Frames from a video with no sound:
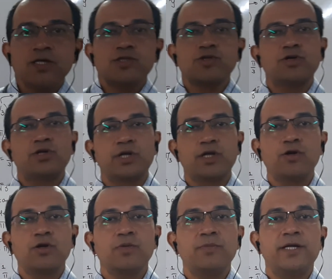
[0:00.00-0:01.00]
So
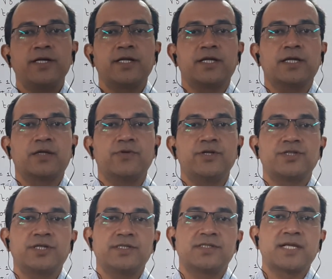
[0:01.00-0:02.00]
trigonometric
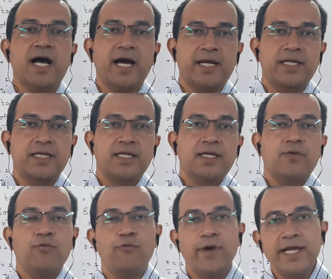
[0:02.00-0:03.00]
equations
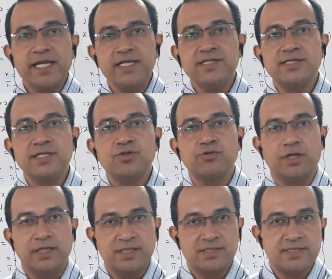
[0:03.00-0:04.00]
are very easy to
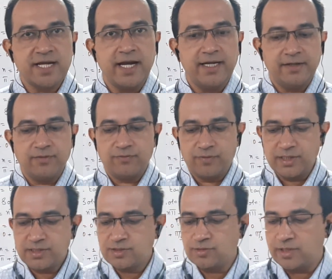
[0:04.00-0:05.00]
understand
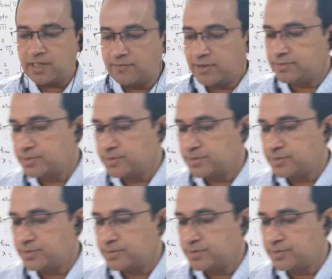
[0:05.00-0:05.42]
once you develop